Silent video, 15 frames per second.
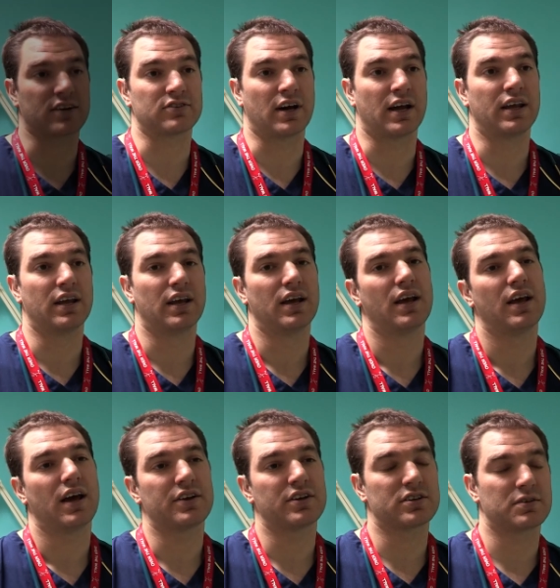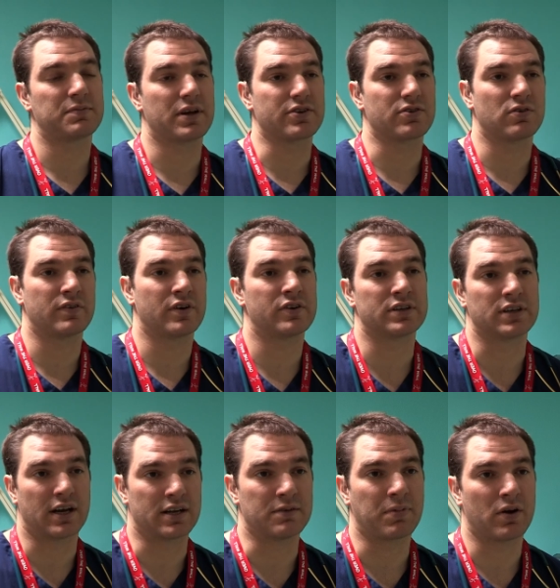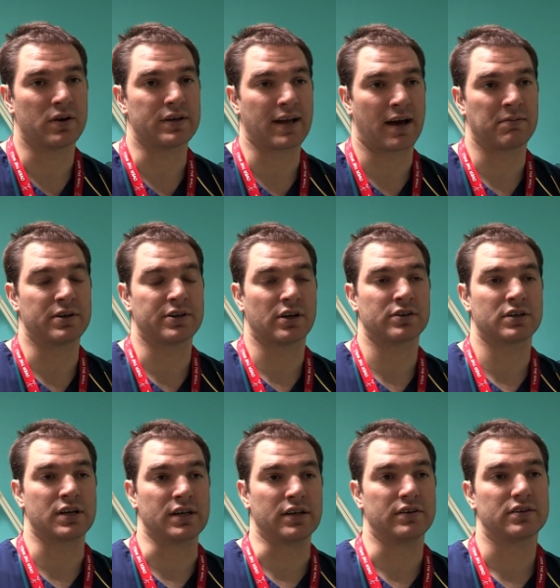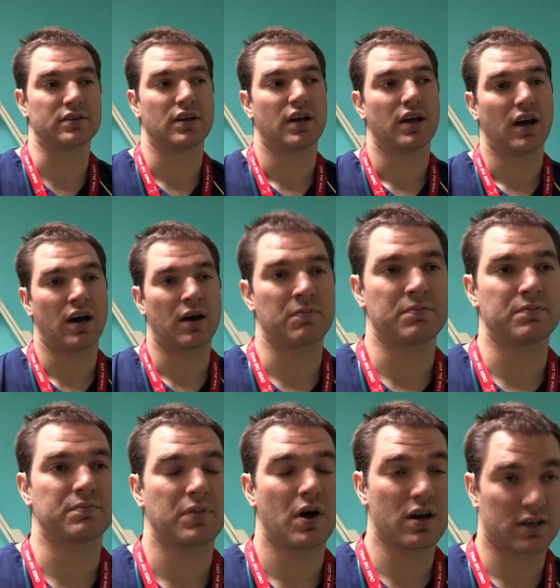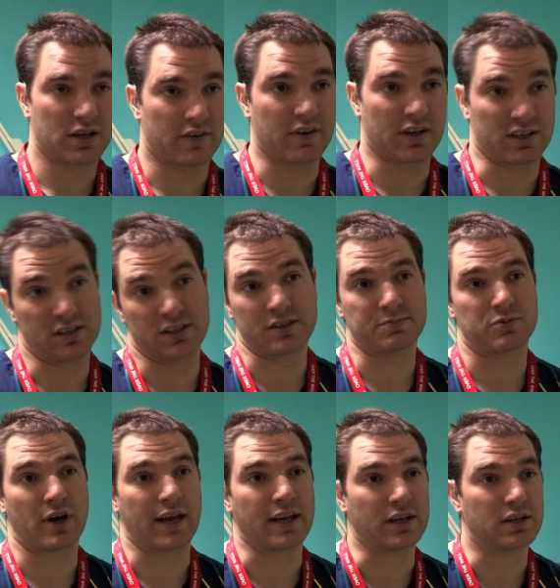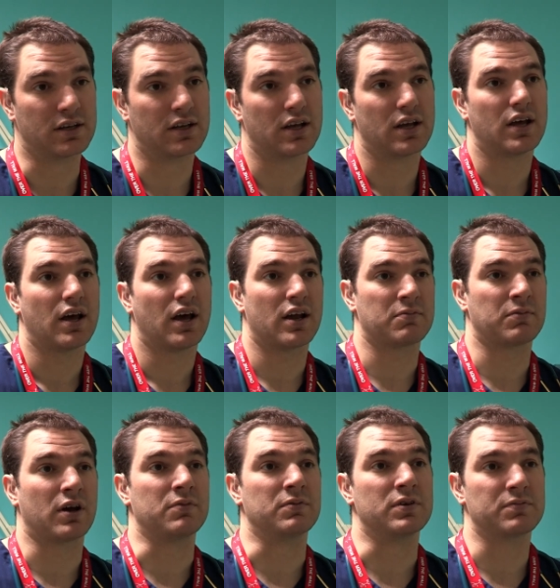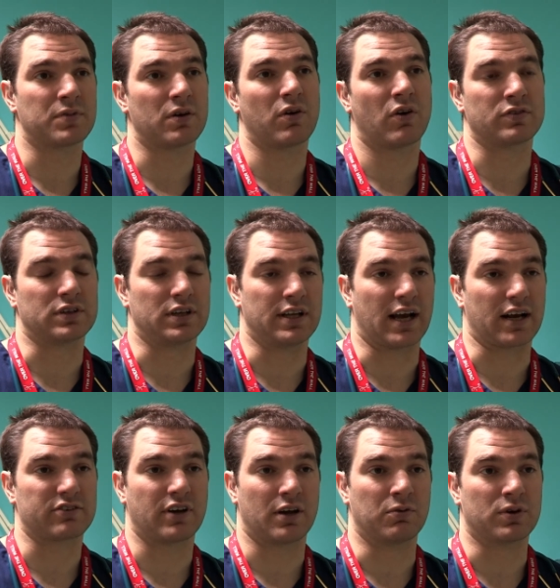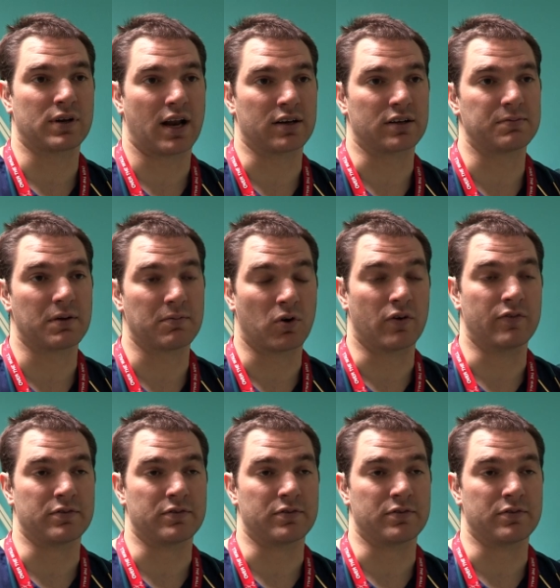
x ray just to make sure there isn't any bony damage underneath. Um, personally, I think this is a sprain at the moment, but obviously the x-ray will tell us a bit more